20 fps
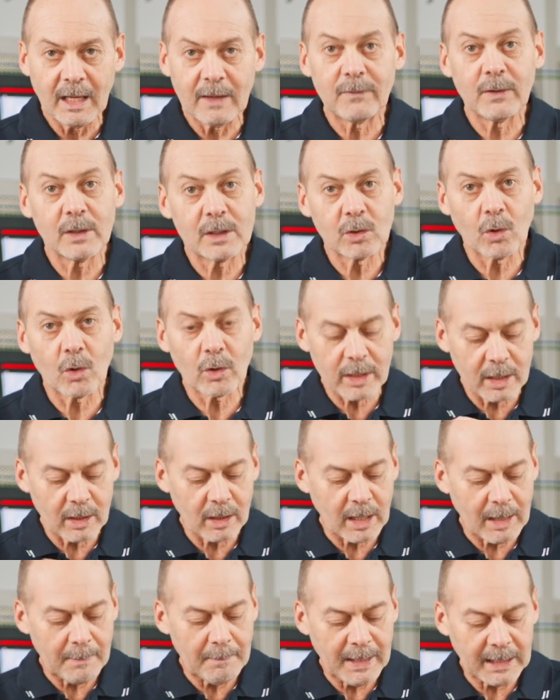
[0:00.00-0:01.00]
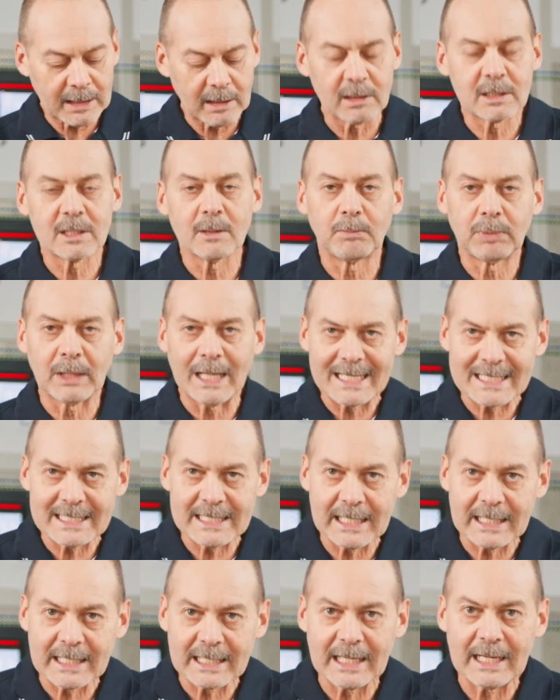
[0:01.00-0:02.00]
If you're talking a metal to
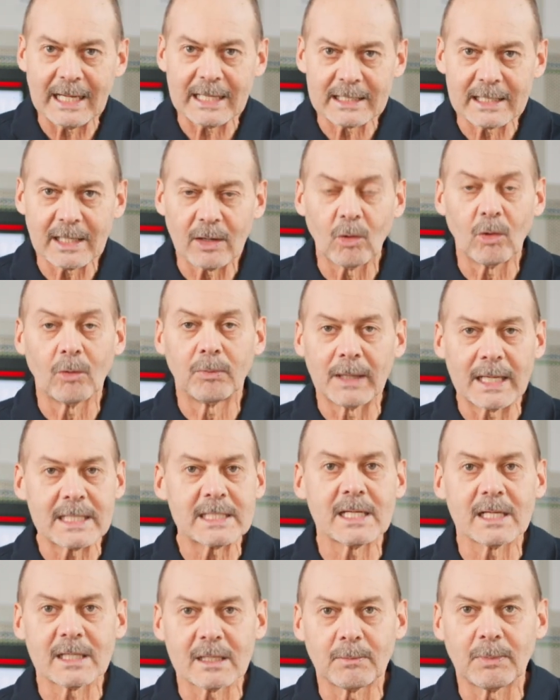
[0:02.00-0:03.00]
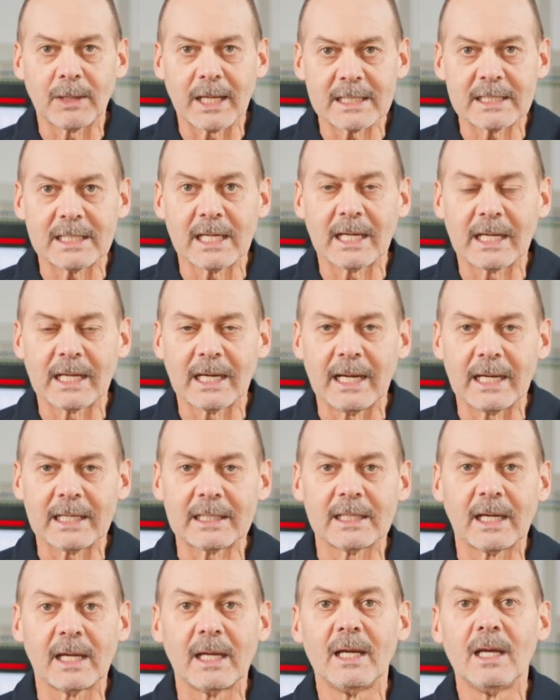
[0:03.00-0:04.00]
plastic connector or plastic to plastic
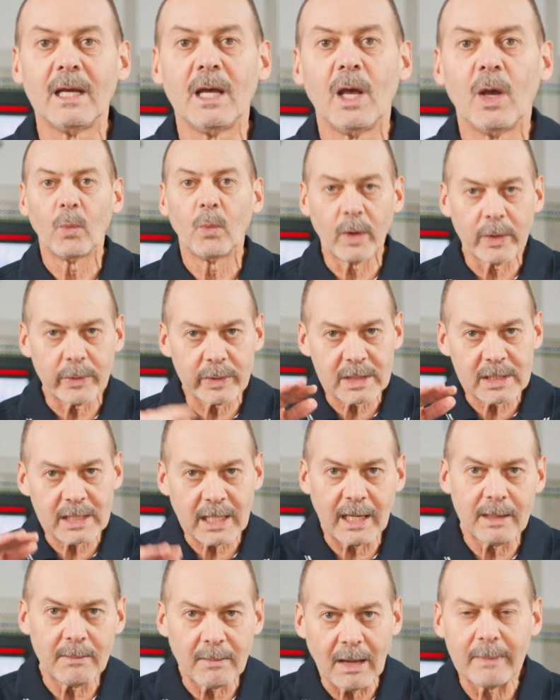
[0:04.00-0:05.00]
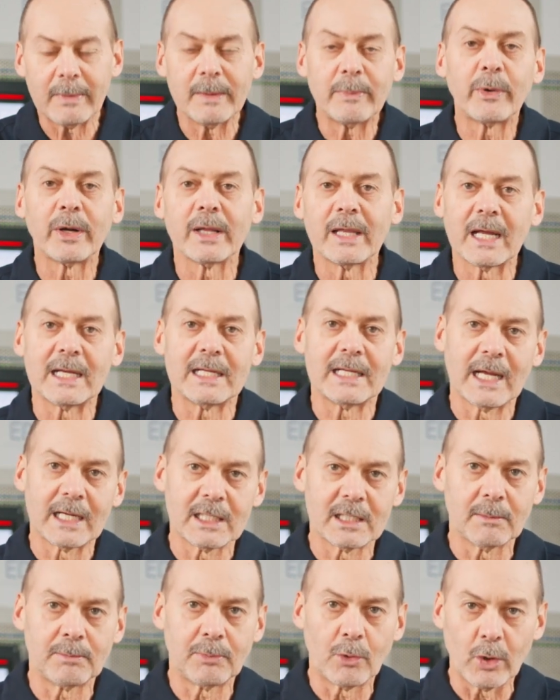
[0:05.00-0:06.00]
connector, we would say maybe bring that
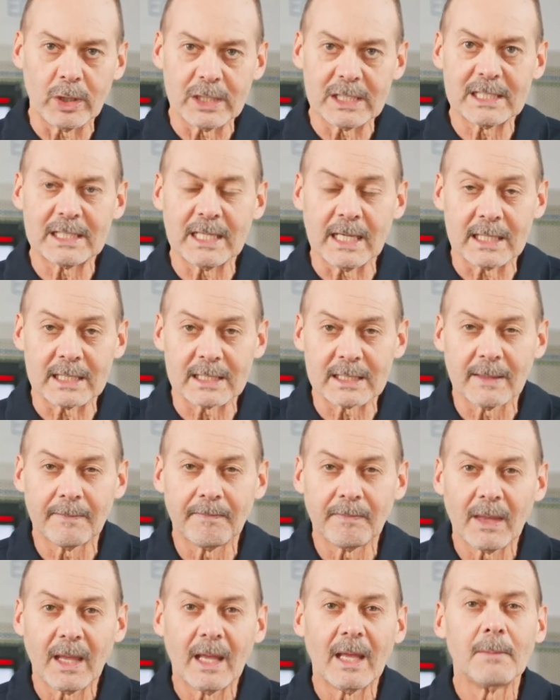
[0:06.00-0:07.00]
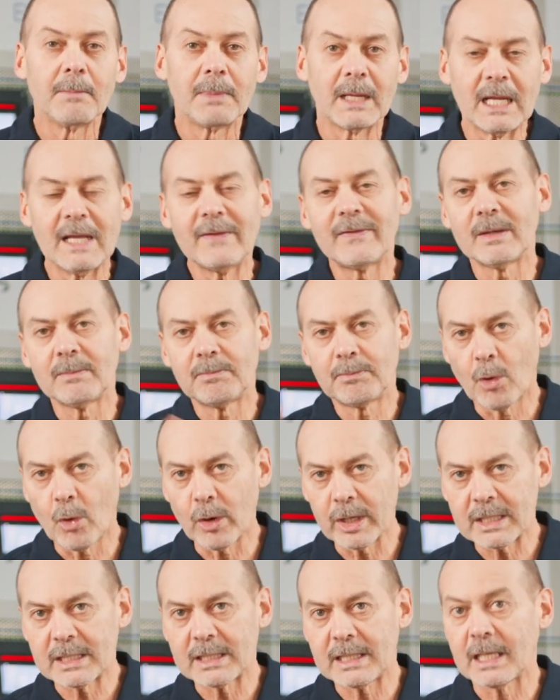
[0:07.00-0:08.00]
down to 0.6. But even
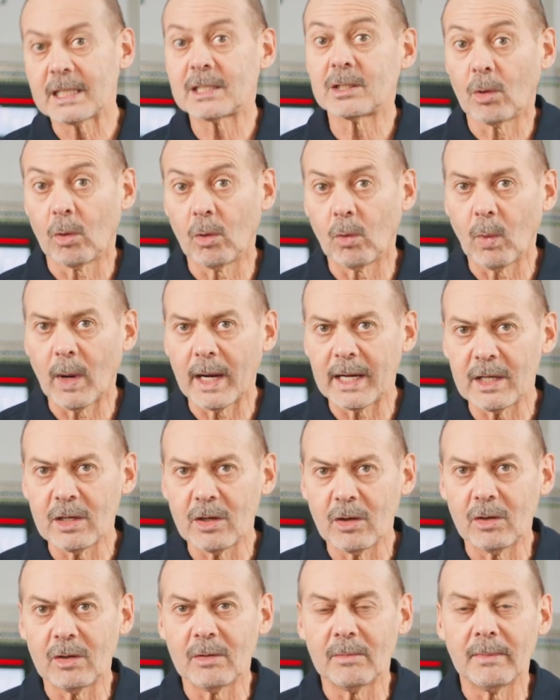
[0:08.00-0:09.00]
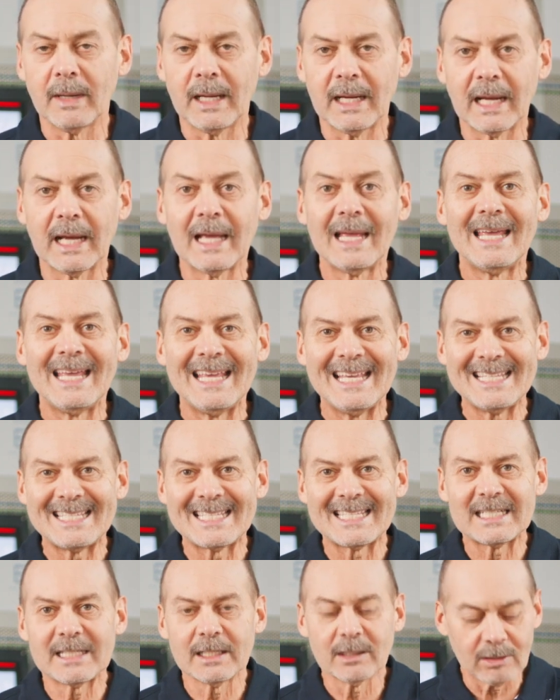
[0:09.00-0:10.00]
0.6 or 1 Newton meter is
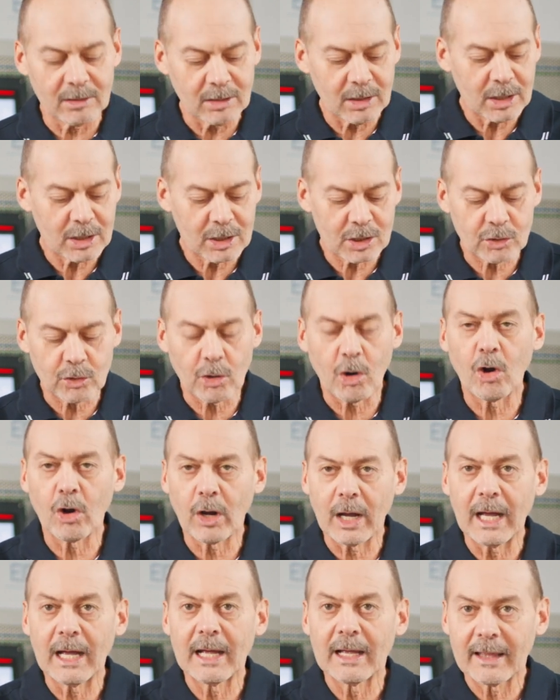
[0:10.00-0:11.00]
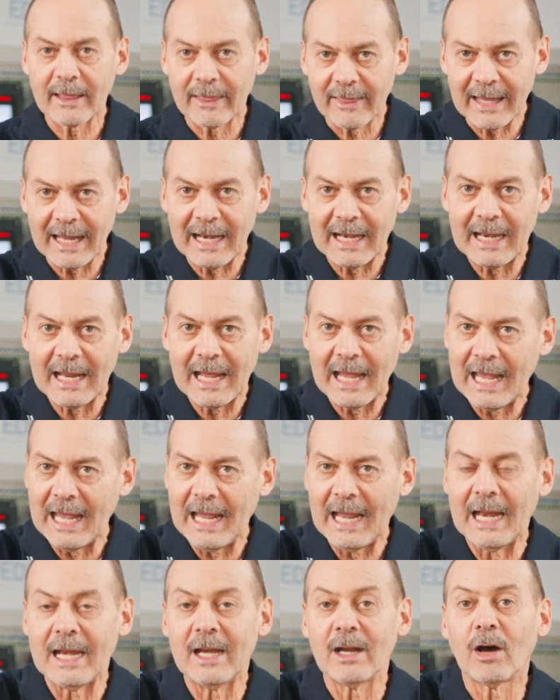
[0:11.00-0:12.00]
still stronger than
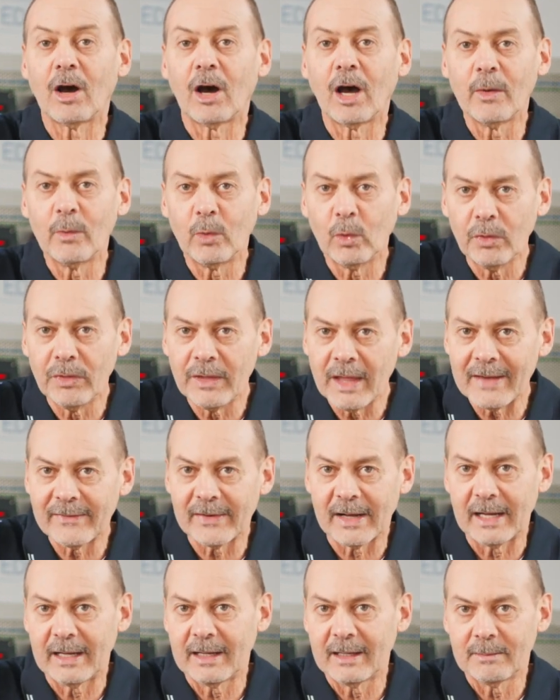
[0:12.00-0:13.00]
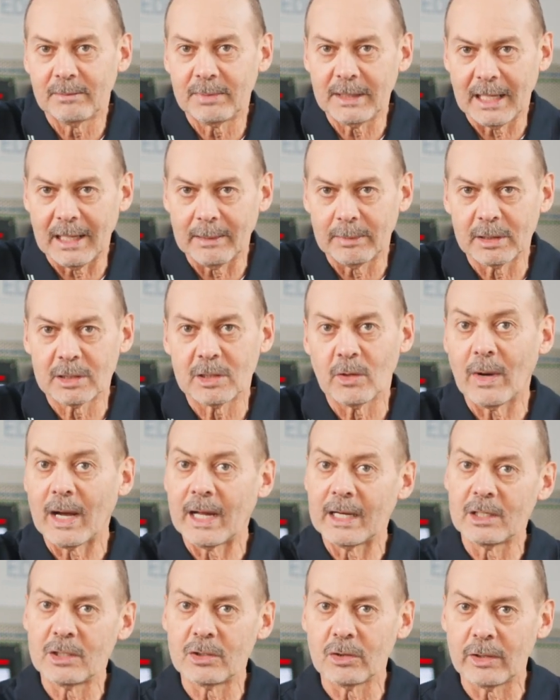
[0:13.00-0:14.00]
hand. I will never be able to
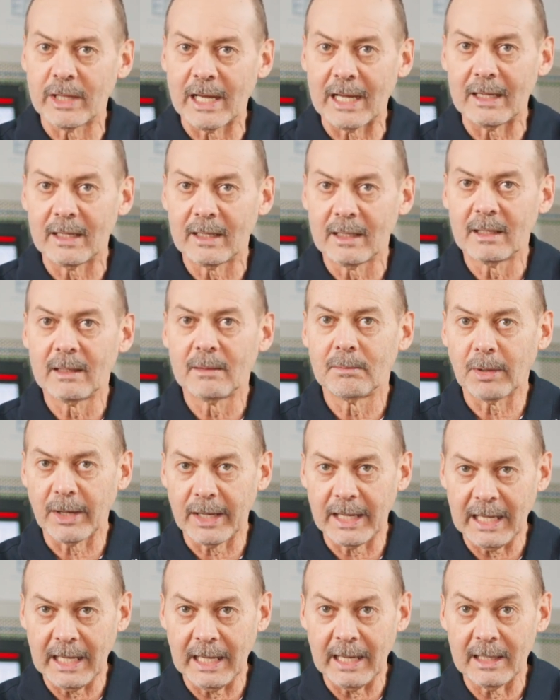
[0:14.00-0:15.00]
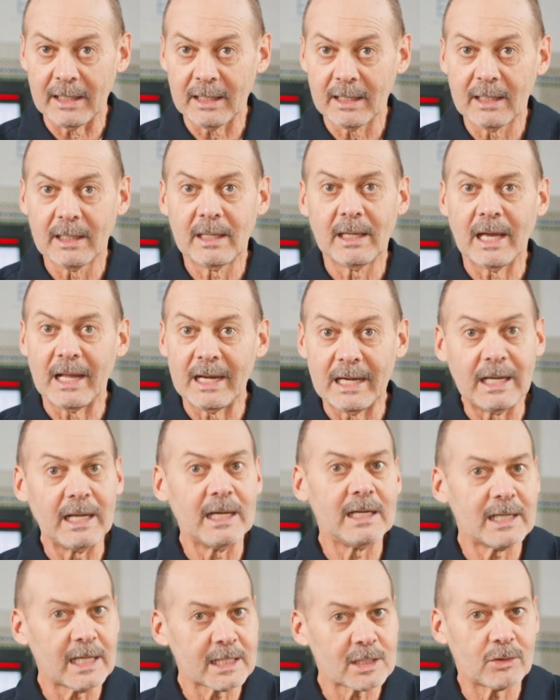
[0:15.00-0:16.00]
undo that by hand. And in an
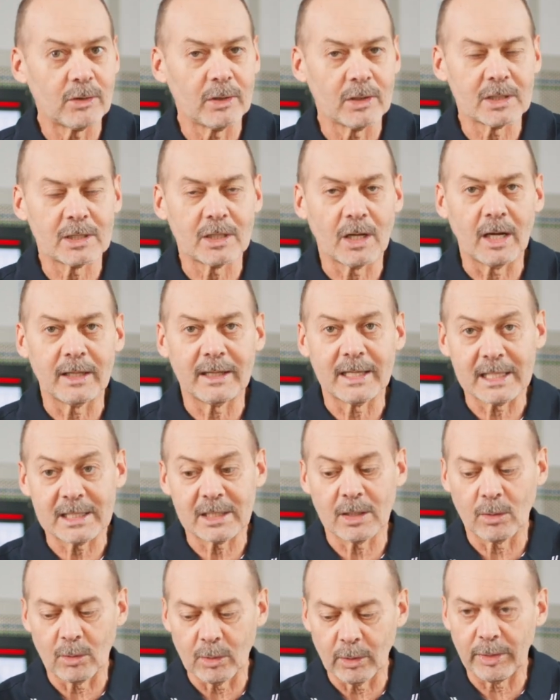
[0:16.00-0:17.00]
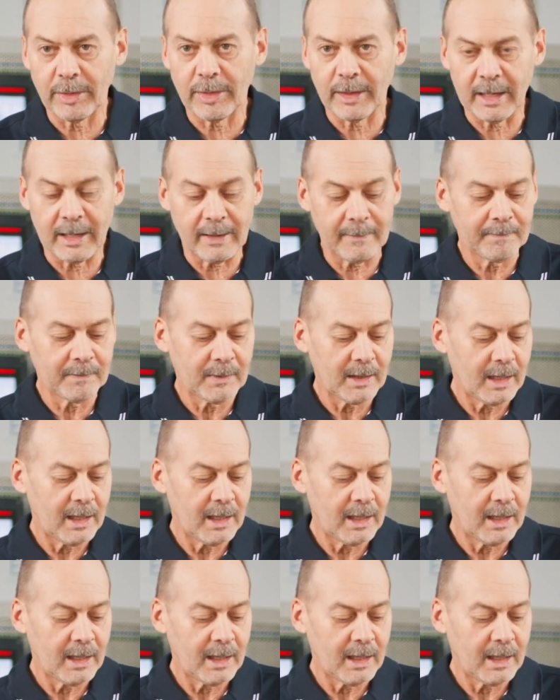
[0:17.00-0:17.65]
industrial site, that's a good thing.